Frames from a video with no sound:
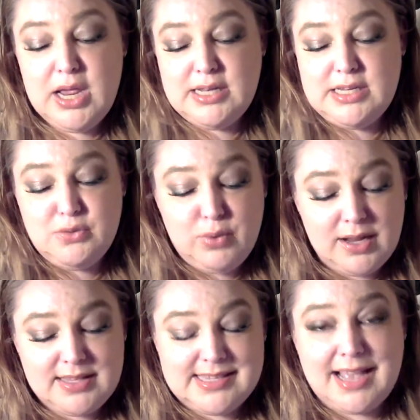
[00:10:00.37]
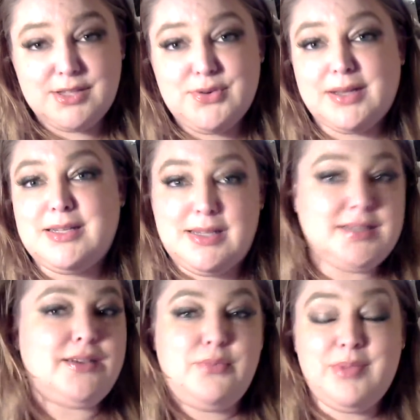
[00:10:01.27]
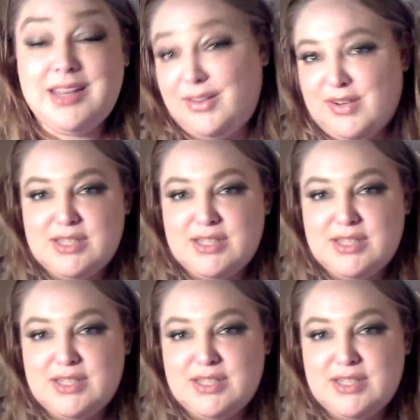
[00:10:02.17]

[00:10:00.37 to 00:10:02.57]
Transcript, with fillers: did wear this as directed, an evening